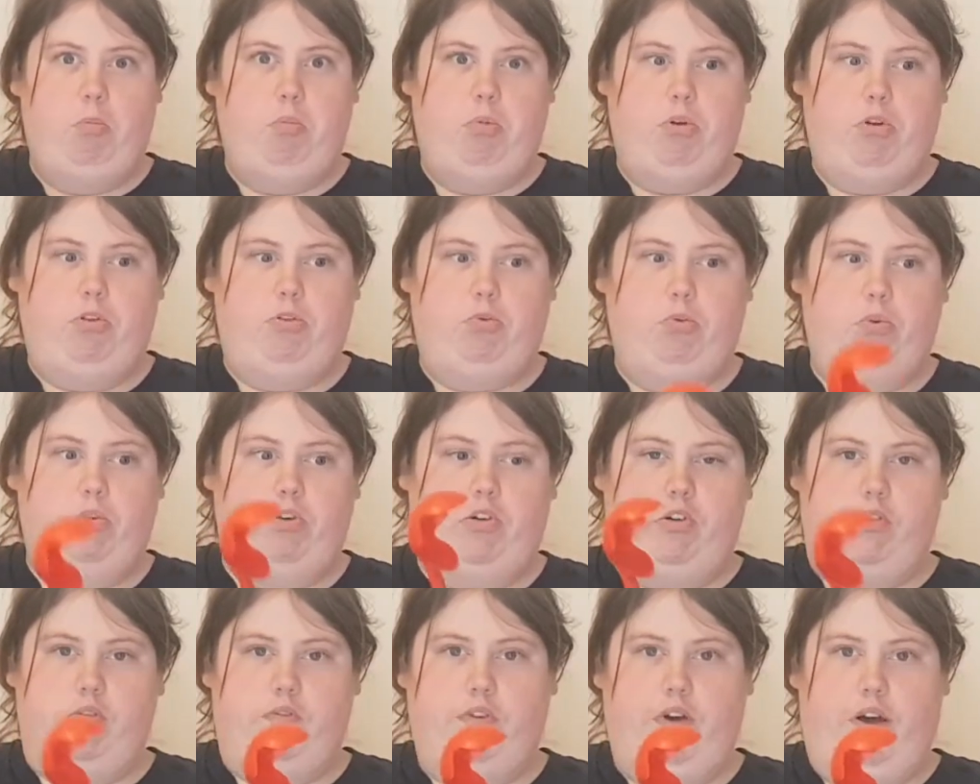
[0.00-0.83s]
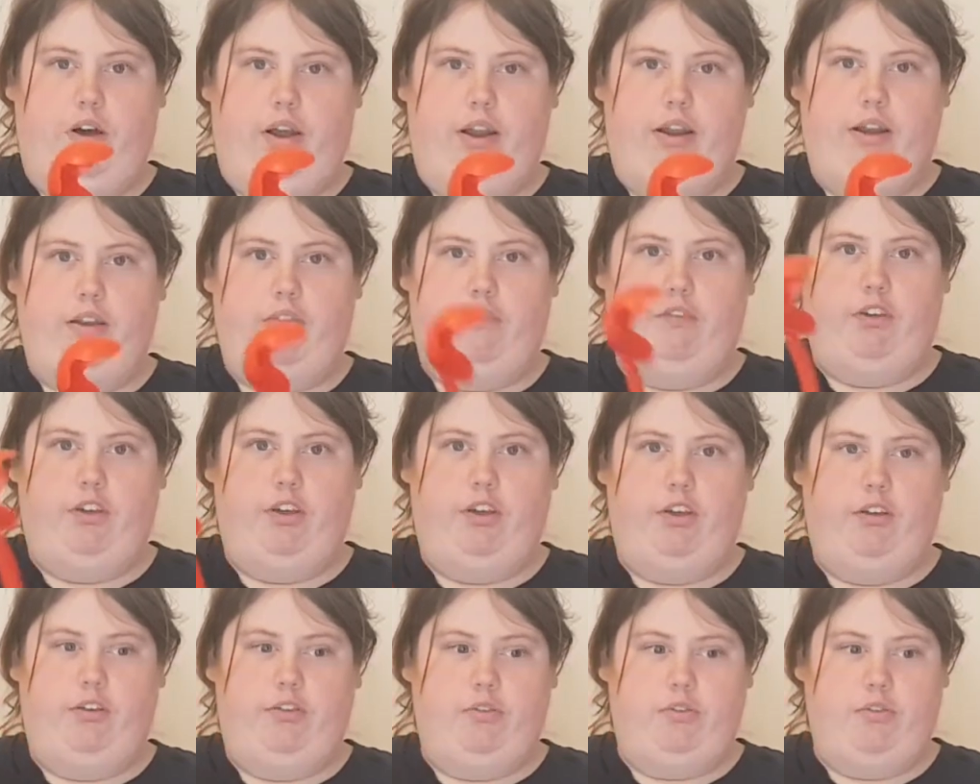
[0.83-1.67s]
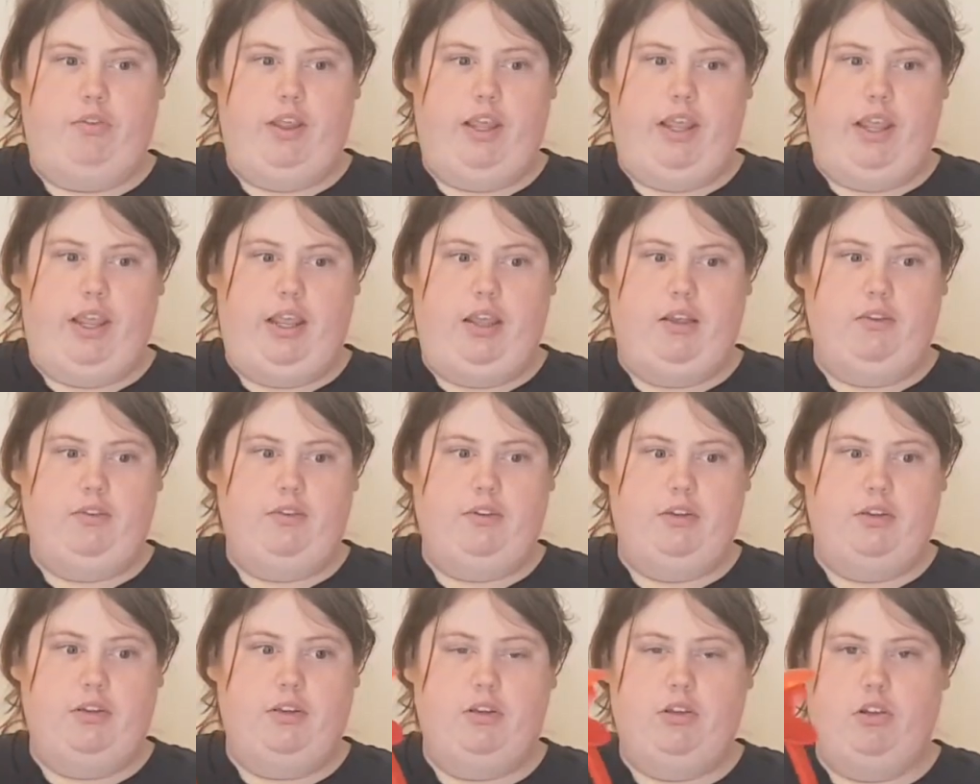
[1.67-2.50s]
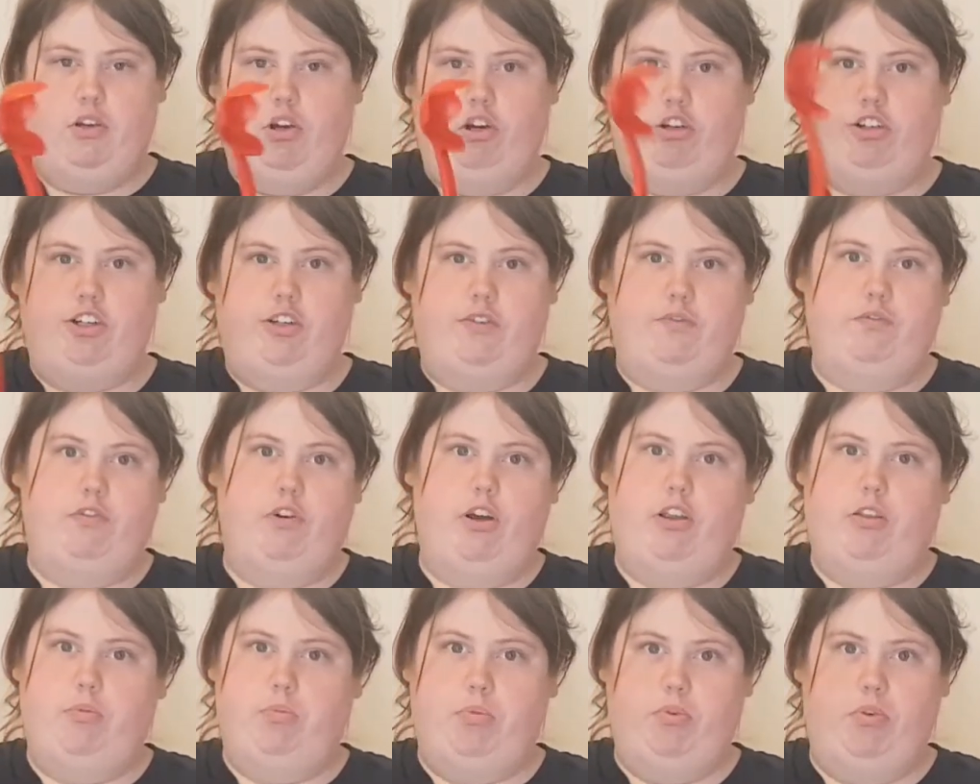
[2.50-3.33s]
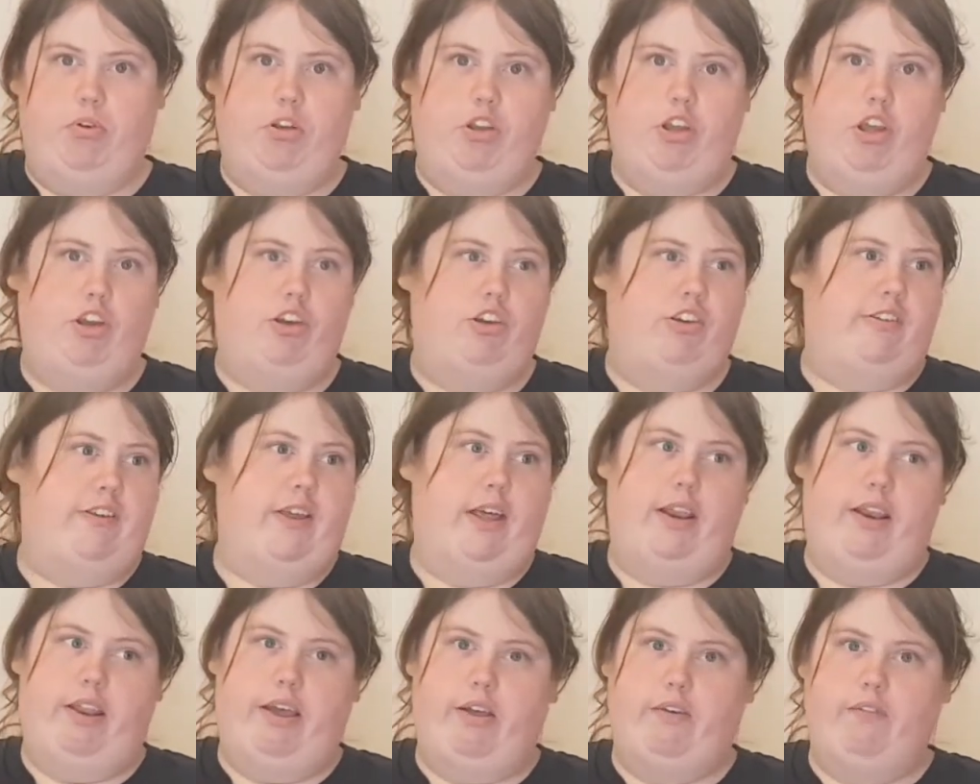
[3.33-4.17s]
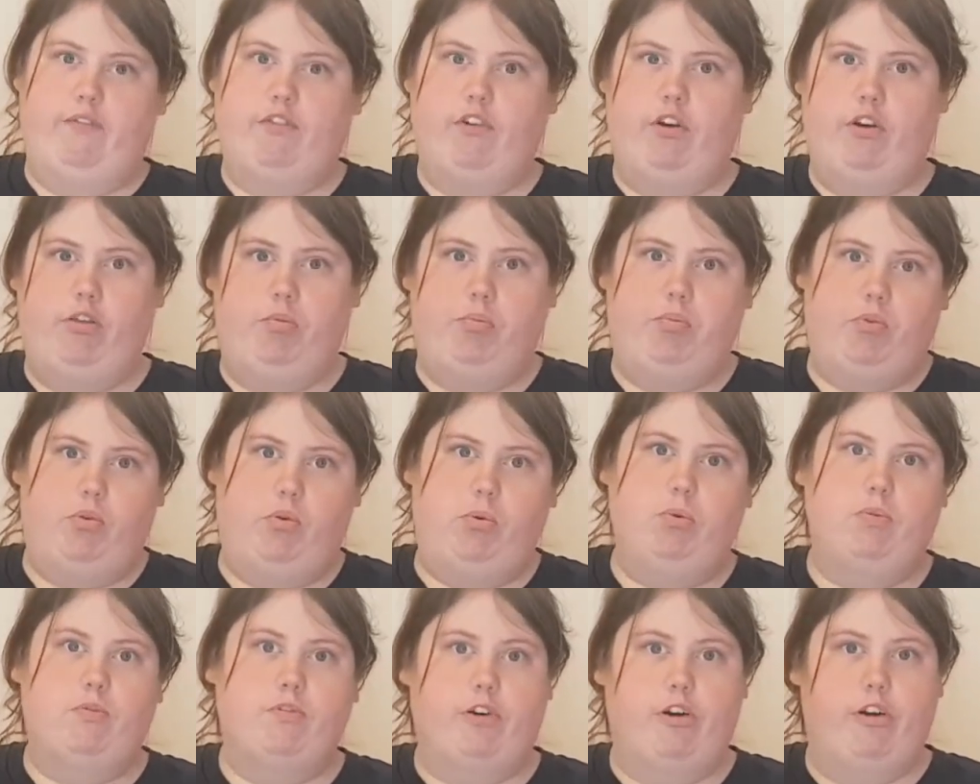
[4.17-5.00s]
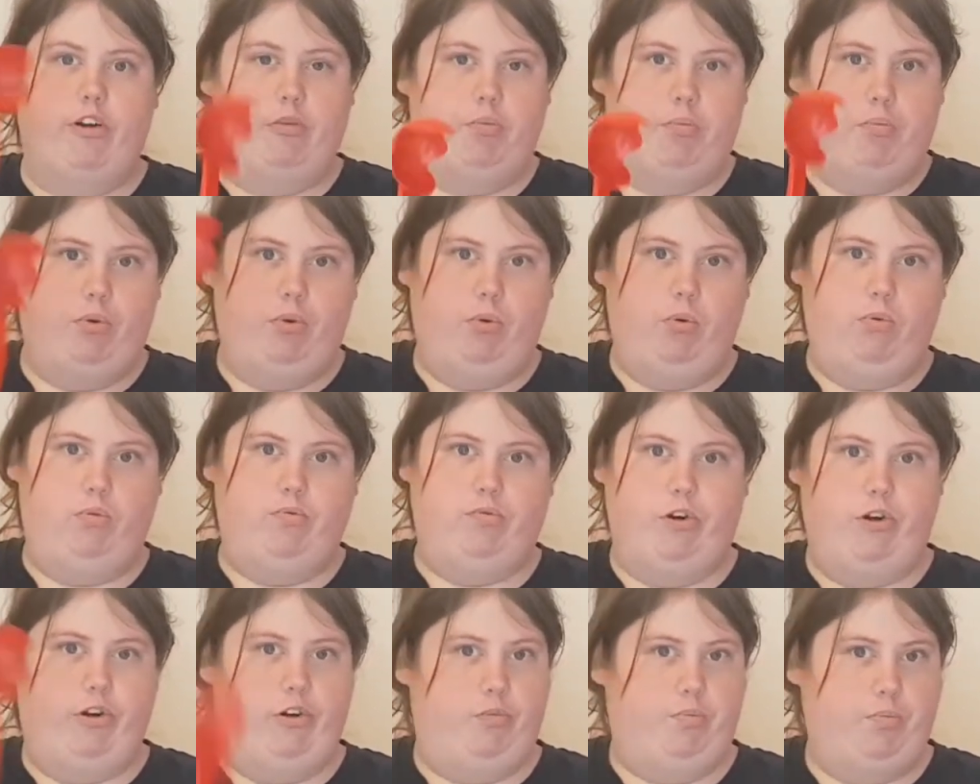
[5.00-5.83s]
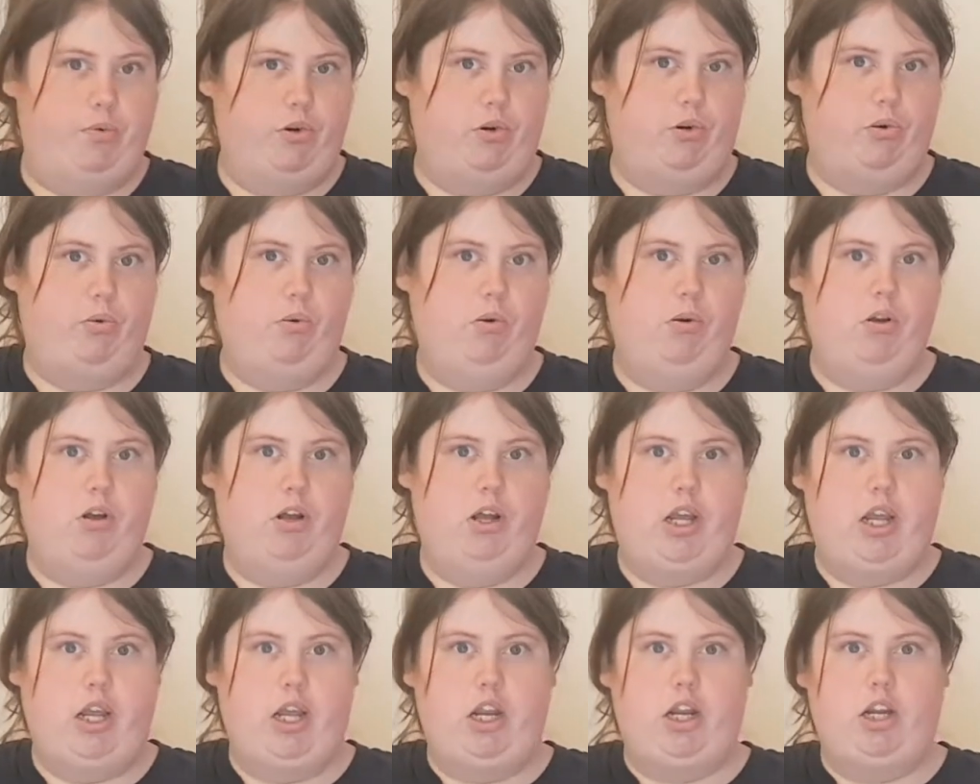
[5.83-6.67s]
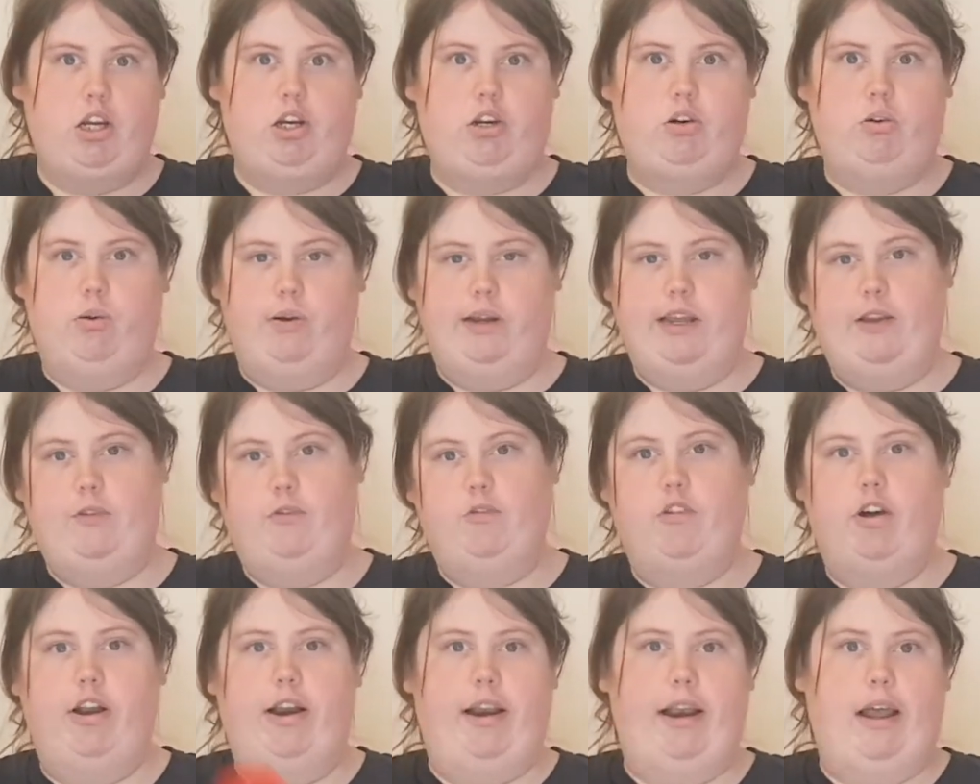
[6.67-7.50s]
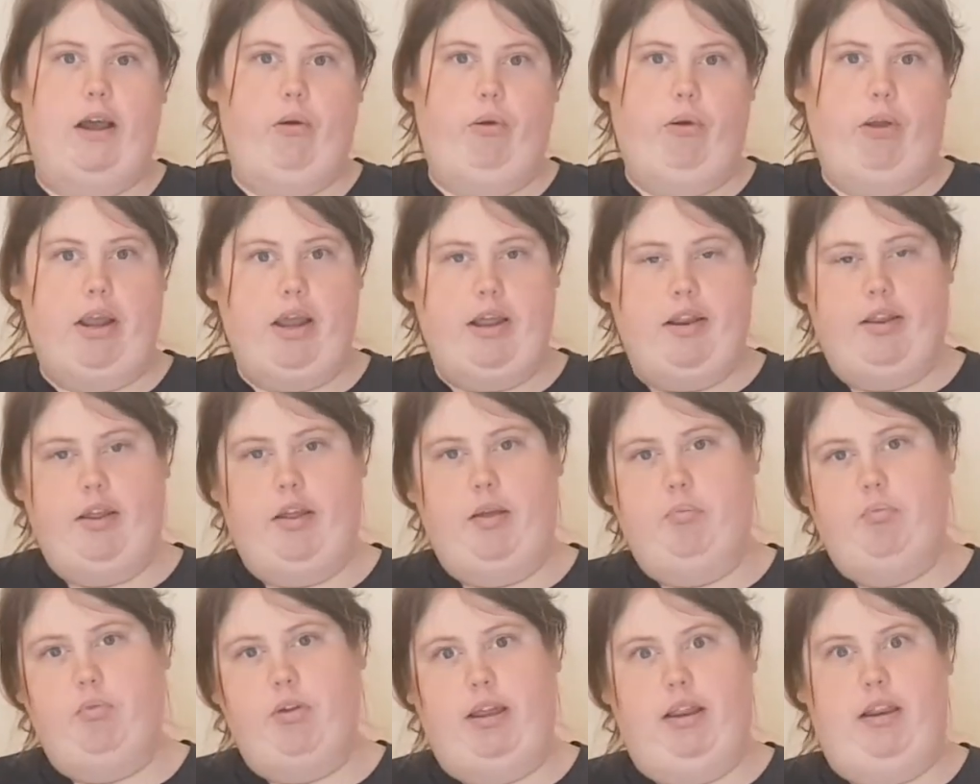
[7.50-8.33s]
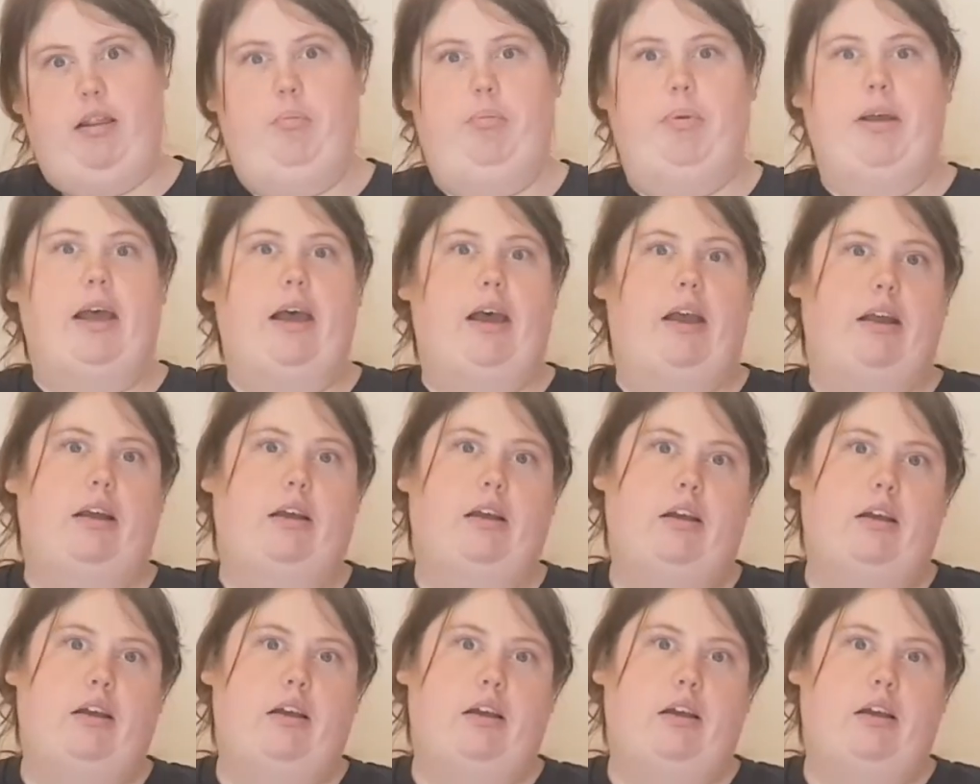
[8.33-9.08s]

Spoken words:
because what you'll find if you use these, you just throw the ball, you just stand there, throw the ball, throw the ball, throw the ball, the dog keeps running out, getting it, bringing it back,